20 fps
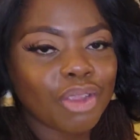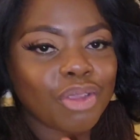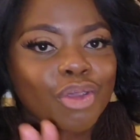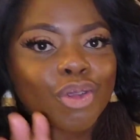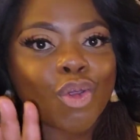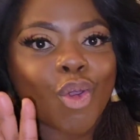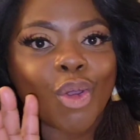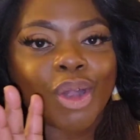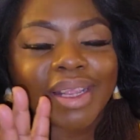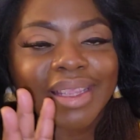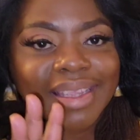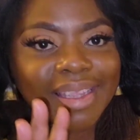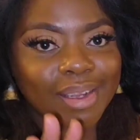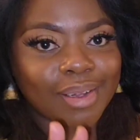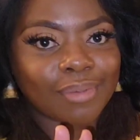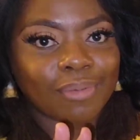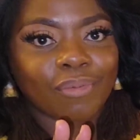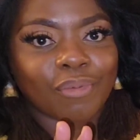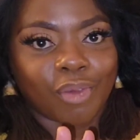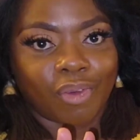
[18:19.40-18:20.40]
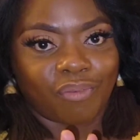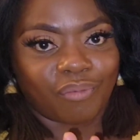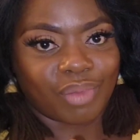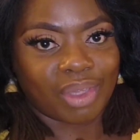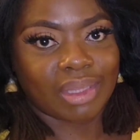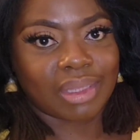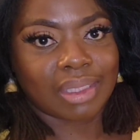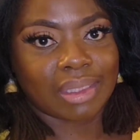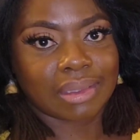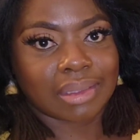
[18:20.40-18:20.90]
You're going to get them for
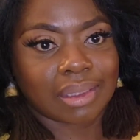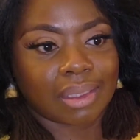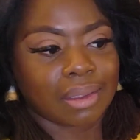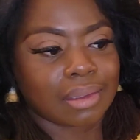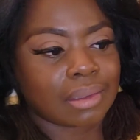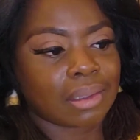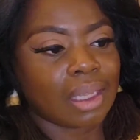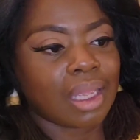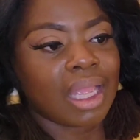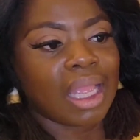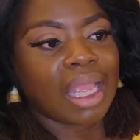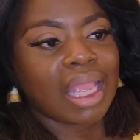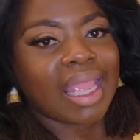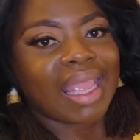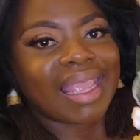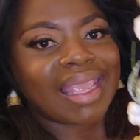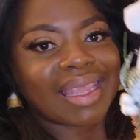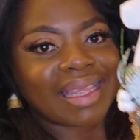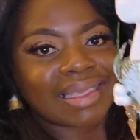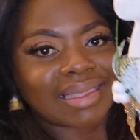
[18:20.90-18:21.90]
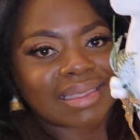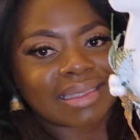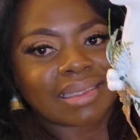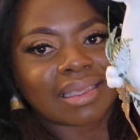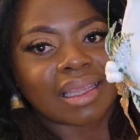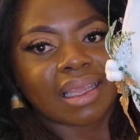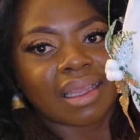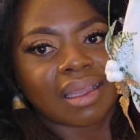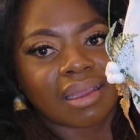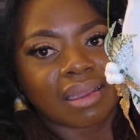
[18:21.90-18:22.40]
50 cents.
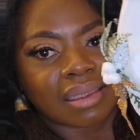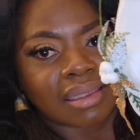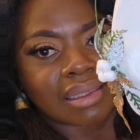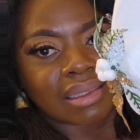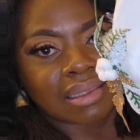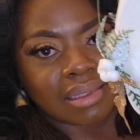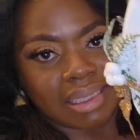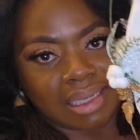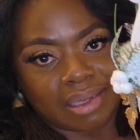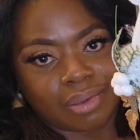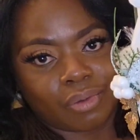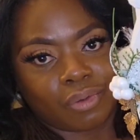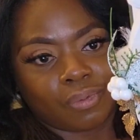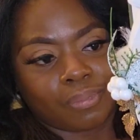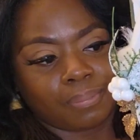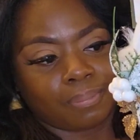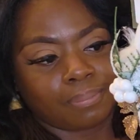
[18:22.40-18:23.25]
It's a steal